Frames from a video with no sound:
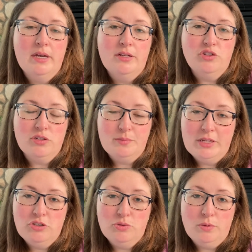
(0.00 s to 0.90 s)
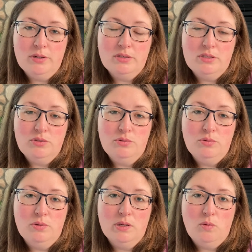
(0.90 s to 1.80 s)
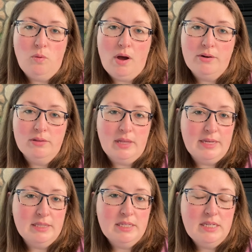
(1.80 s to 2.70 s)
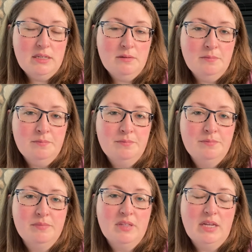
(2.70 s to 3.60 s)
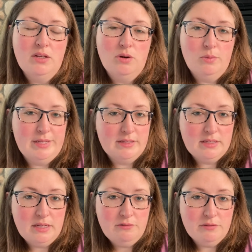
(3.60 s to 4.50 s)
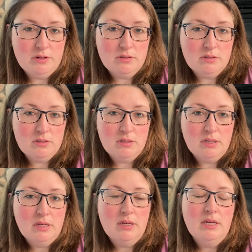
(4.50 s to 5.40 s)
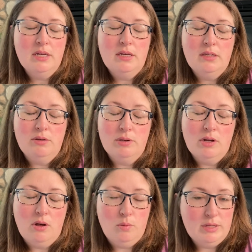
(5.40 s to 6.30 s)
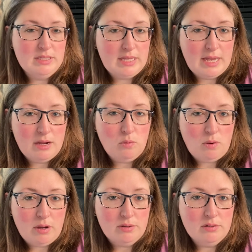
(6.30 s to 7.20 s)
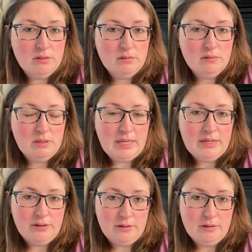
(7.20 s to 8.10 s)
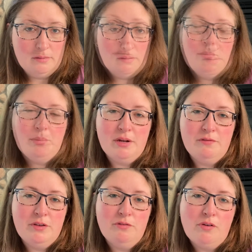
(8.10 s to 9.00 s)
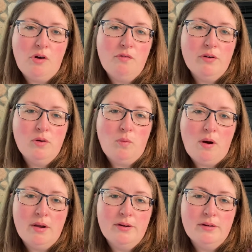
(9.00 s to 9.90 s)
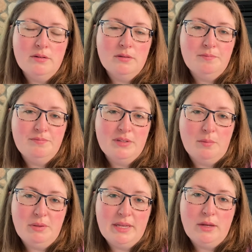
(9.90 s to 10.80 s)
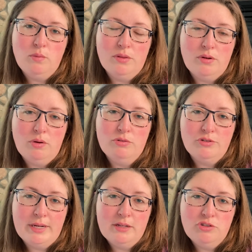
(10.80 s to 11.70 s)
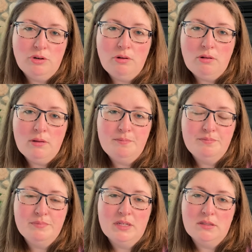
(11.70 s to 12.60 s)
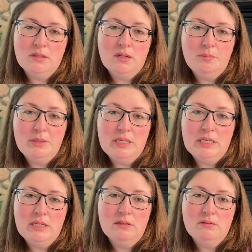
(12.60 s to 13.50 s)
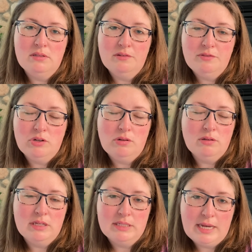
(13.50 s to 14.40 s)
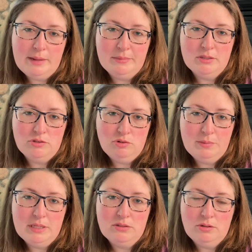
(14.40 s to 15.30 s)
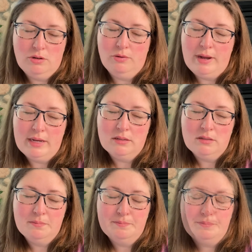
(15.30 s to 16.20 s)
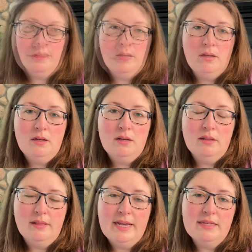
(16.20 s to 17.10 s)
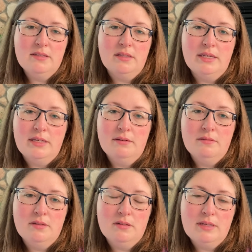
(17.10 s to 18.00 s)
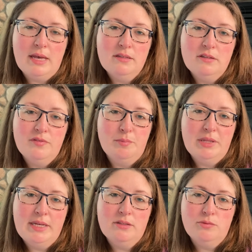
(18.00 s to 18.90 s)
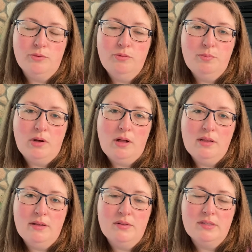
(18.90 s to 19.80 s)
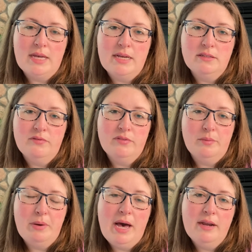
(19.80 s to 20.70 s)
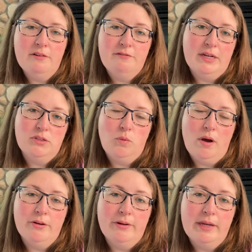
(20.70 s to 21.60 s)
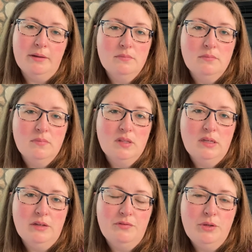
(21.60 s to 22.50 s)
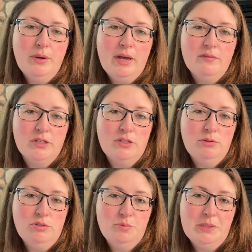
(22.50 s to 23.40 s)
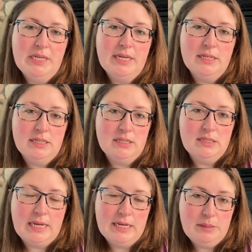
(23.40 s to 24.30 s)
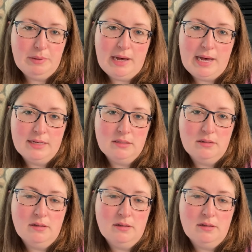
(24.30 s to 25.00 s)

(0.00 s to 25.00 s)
just make sure to water lightly and go easy at first. You can always add water later, but if you've overwatered a plant with no drainage hole, it's going to be difficult and time-consuming to correct. Lastly, the size of the plant's root ball and the size of the pot affect watering. If you have a huge plant in a tiny pot